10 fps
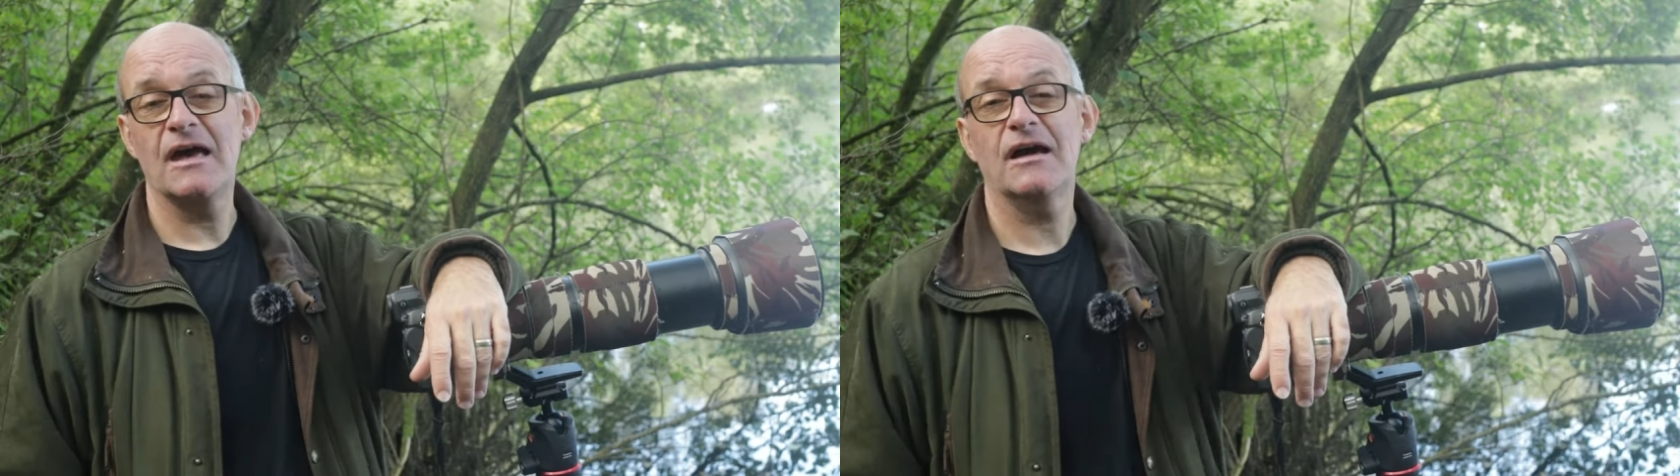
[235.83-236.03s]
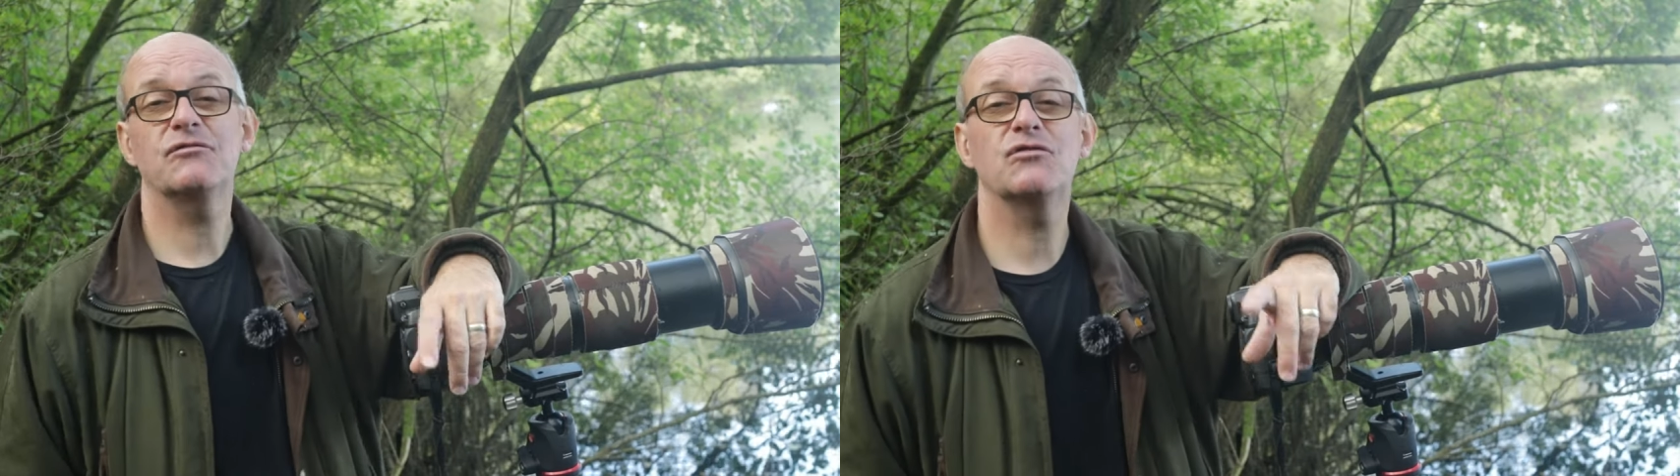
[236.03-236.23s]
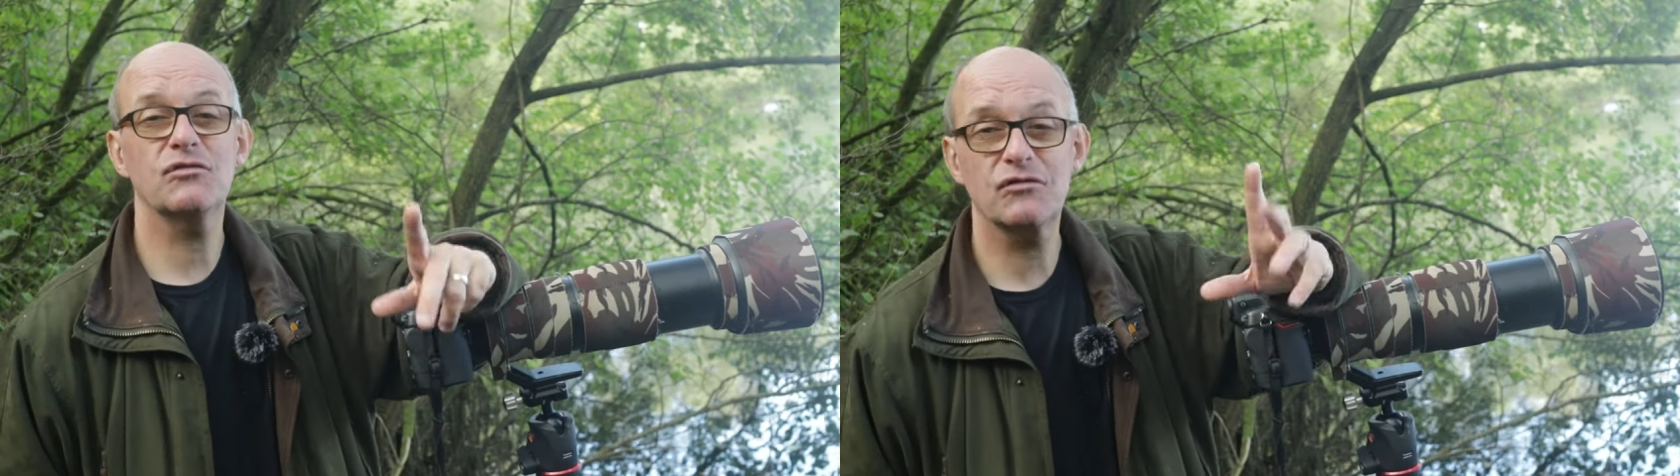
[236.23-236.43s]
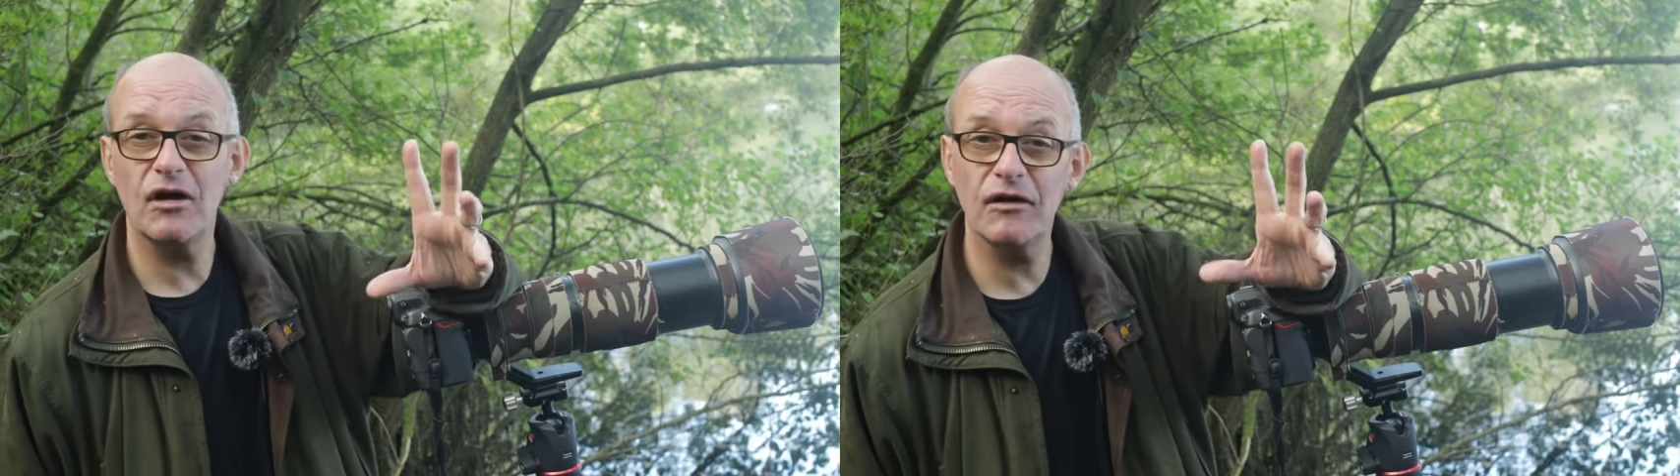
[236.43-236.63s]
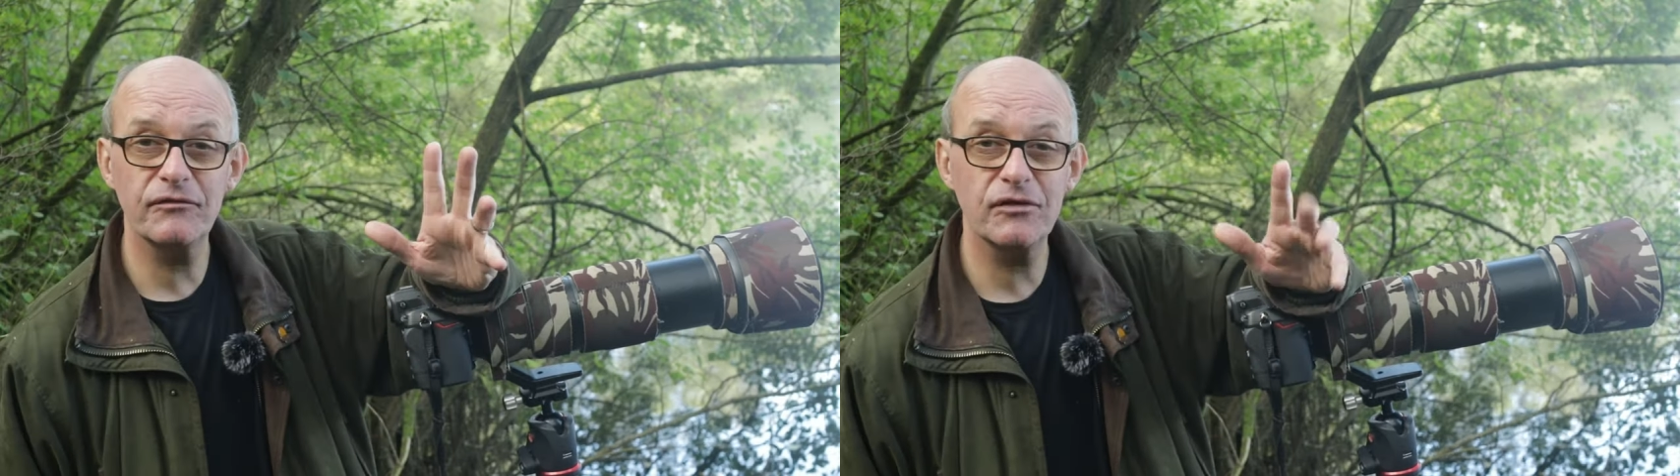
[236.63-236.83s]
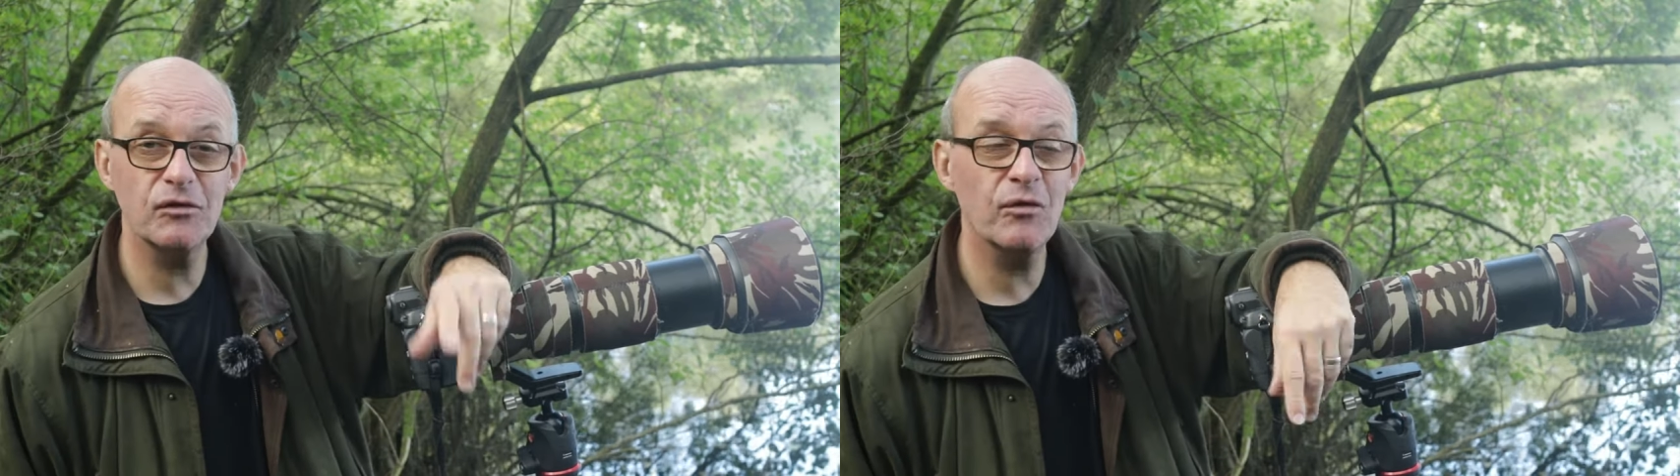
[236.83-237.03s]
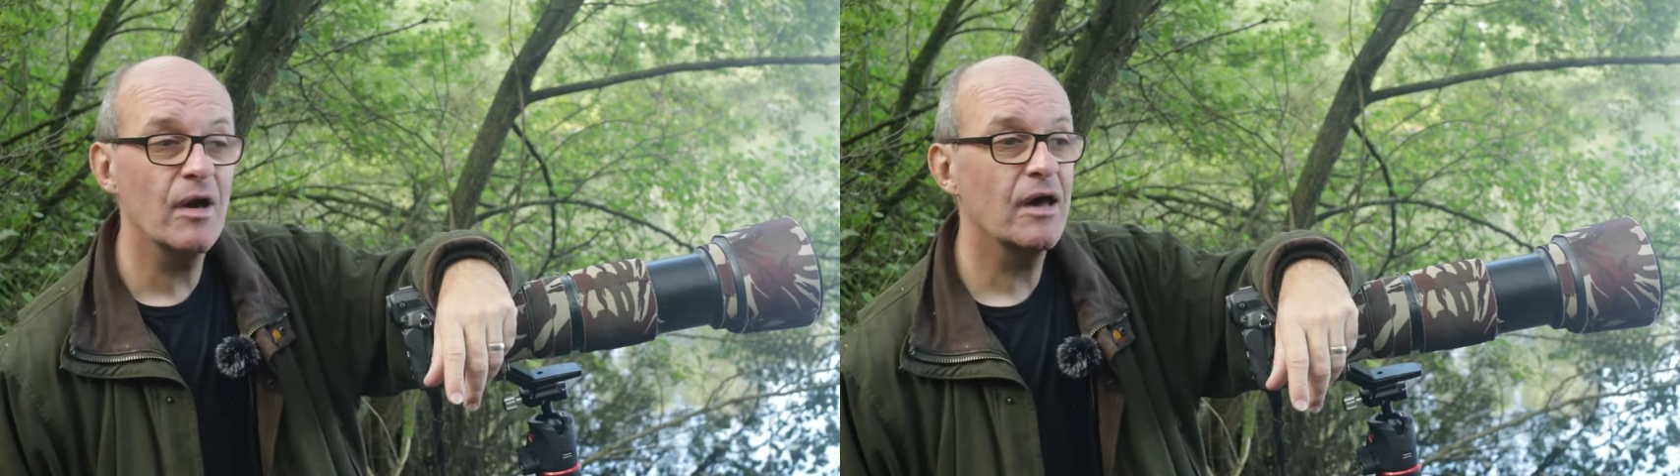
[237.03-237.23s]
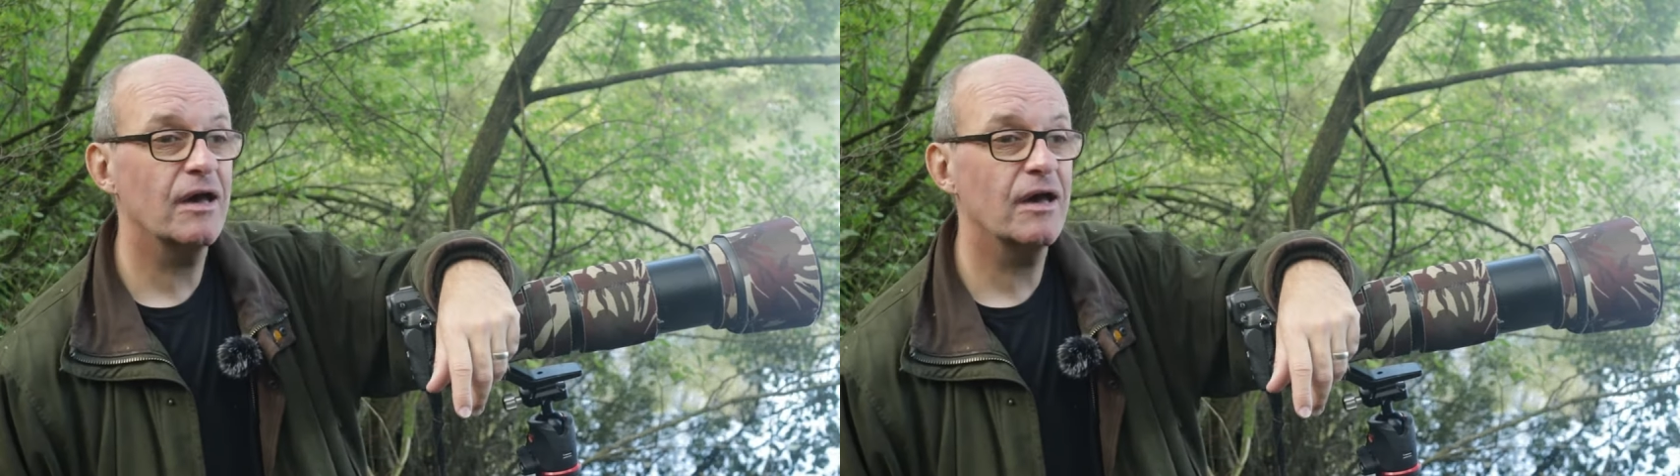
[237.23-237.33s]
I've just got a few